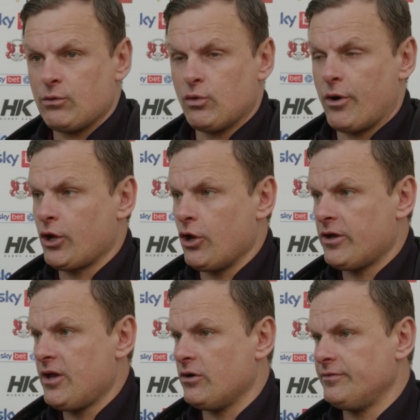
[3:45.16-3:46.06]
that was the one o'clock
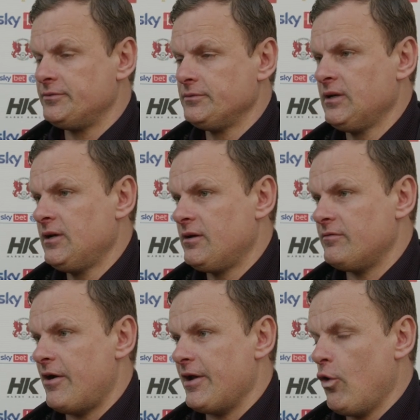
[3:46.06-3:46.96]
kickoff.
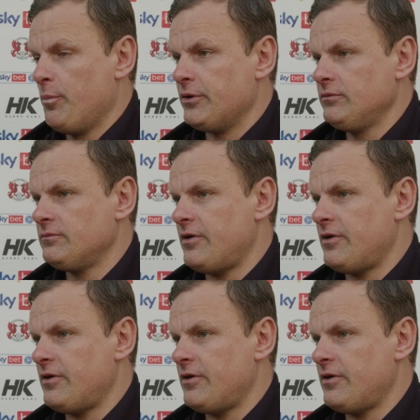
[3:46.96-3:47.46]
Very open,